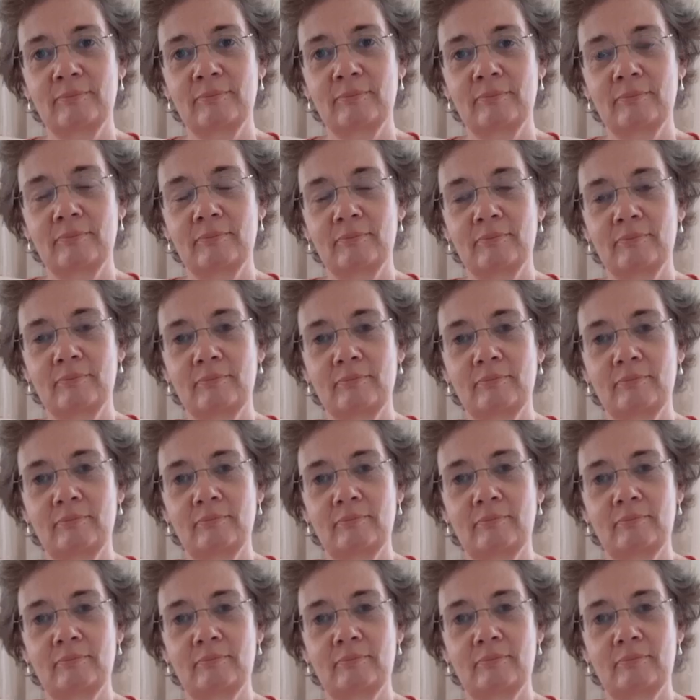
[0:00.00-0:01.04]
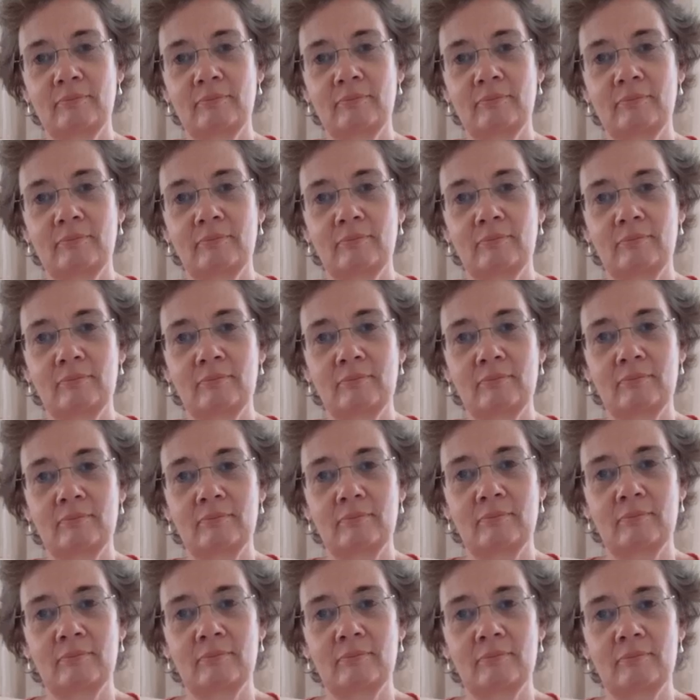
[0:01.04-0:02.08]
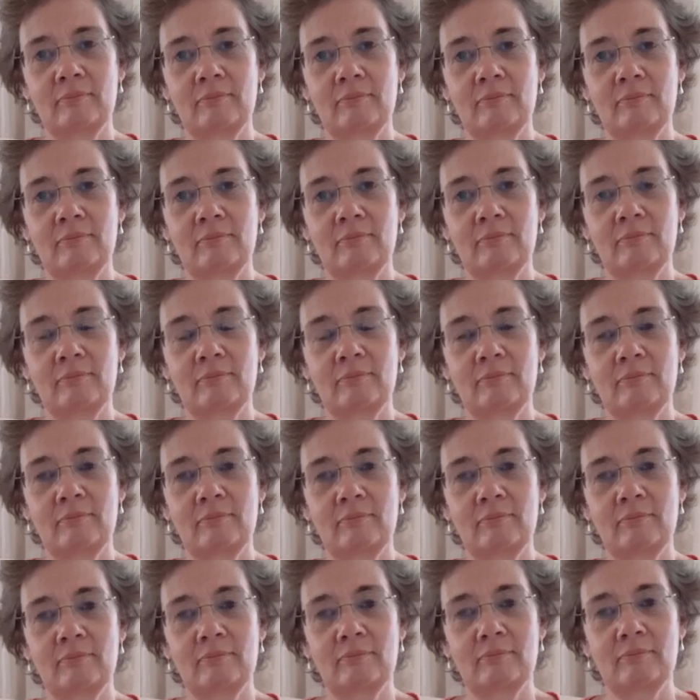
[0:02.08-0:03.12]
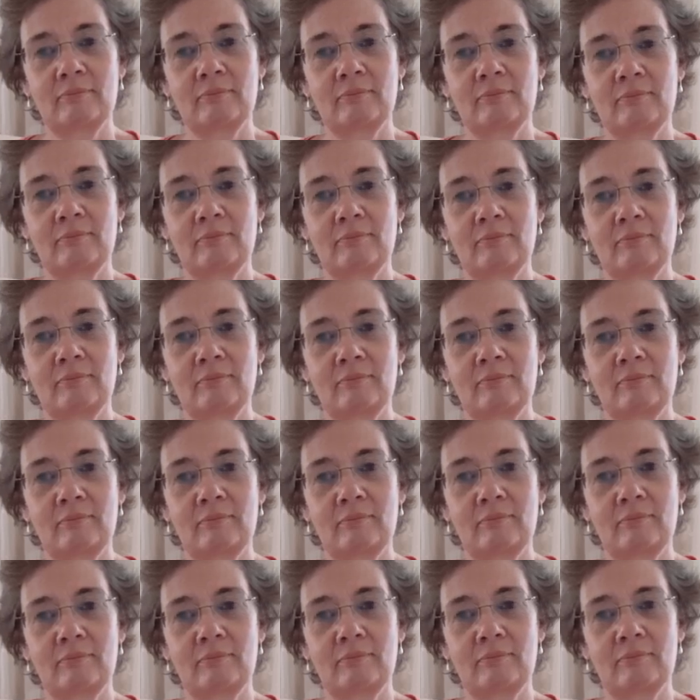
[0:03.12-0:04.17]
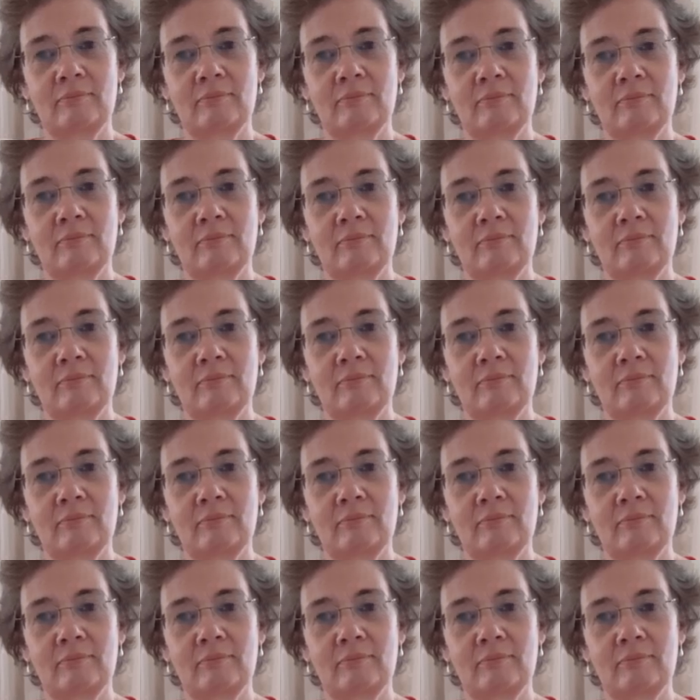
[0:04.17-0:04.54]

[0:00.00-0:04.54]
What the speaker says: Nobody speaks.